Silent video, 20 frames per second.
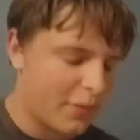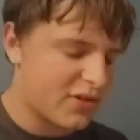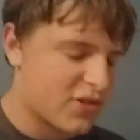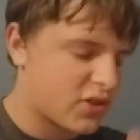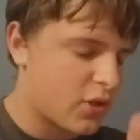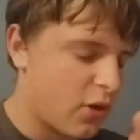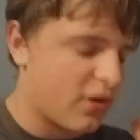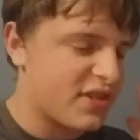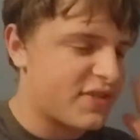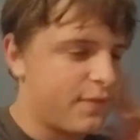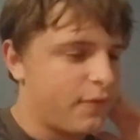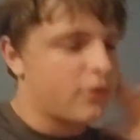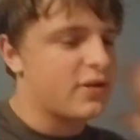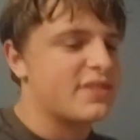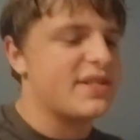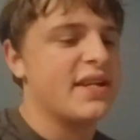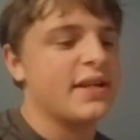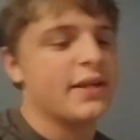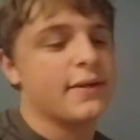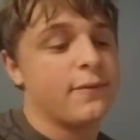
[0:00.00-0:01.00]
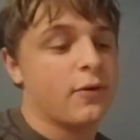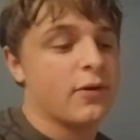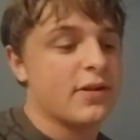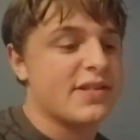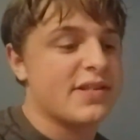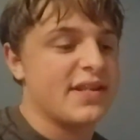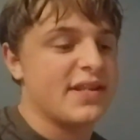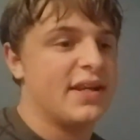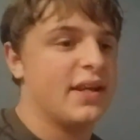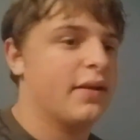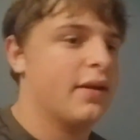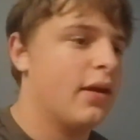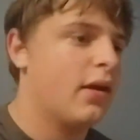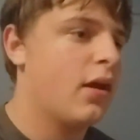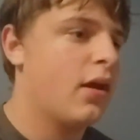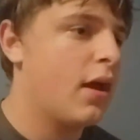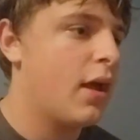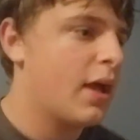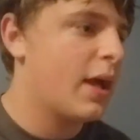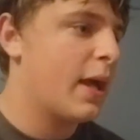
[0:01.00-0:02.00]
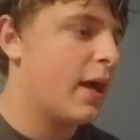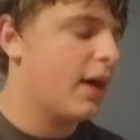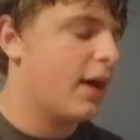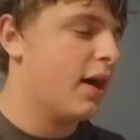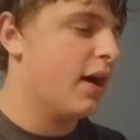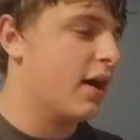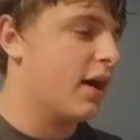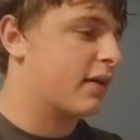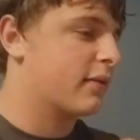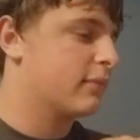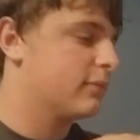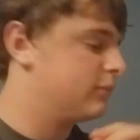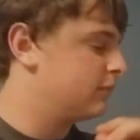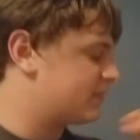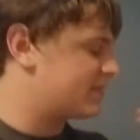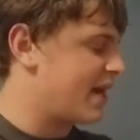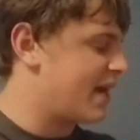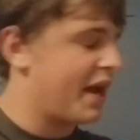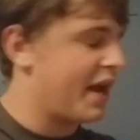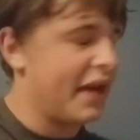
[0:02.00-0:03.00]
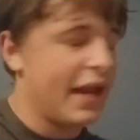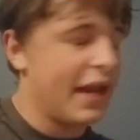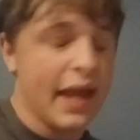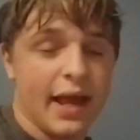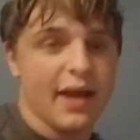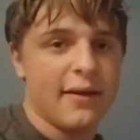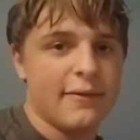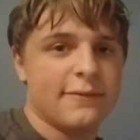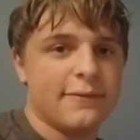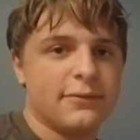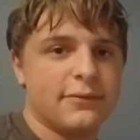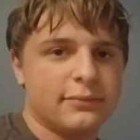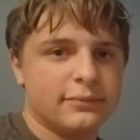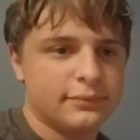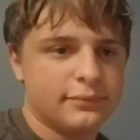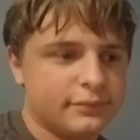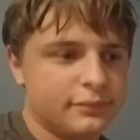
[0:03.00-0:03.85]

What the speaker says: score is 14-14, tied at half.